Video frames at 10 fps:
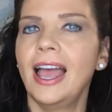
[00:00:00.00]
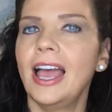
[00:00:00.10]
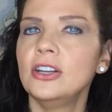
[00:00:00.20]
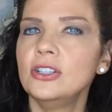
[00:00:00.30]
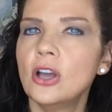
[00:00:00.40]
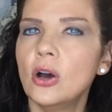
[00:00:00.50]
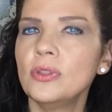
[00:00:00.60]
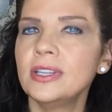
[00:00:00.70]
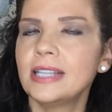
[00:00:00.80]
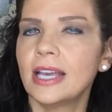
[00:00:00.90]
and know
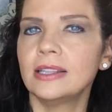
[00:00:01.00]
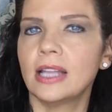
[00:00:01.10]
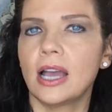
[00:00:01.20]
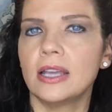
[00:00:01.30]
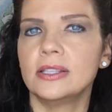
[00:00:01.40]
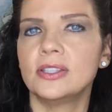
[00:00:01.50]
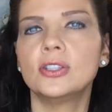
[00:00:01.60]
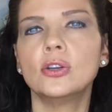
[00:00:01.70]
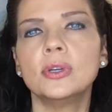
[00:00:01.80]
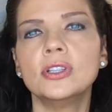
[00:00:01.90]
the deadlines
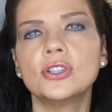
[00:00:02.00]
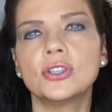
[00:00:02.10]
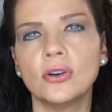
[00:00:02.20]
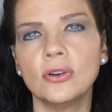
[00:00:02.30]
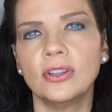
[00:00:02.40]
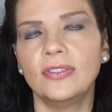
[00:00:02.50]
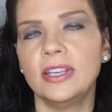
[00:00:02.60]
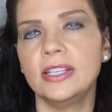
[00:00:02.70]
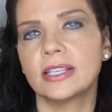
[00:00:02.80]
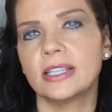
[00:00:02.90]
to ensure that
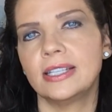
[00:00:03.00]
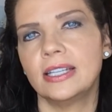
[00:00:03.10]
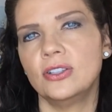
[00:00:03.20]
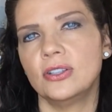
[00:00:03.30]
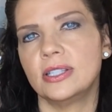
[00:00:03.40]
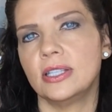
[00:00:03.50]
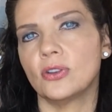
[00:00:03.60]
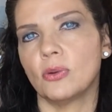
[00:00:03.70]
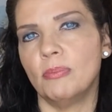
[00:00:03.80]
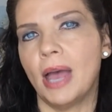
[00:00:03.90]
these contingencies
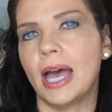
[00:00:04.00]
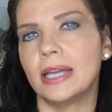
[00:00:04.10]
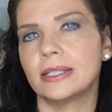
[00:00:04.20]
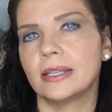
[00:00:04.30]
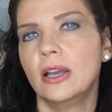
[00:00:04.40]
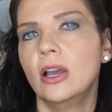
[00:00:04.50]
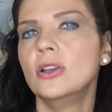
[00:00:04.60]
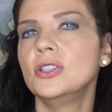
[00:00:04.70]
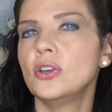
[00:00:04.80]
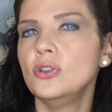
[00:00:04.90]
are met
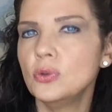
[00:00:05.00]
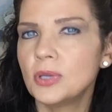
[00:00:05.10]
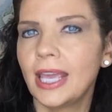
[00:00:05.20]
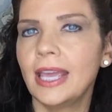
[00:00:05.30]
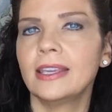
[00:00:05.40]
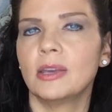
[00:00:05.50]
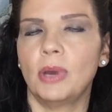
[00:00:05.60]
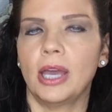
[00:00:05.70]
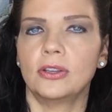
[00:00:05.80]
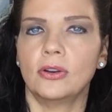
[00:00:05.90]
so you can get
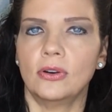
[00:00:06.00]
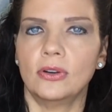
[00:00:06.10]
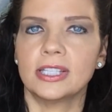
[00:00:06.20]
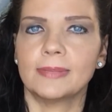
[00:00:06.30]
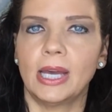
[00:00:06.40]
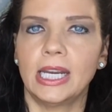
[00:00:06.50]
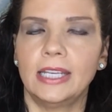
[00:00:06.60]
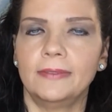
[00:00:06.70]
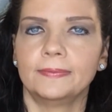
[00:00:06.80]
back your earnest money.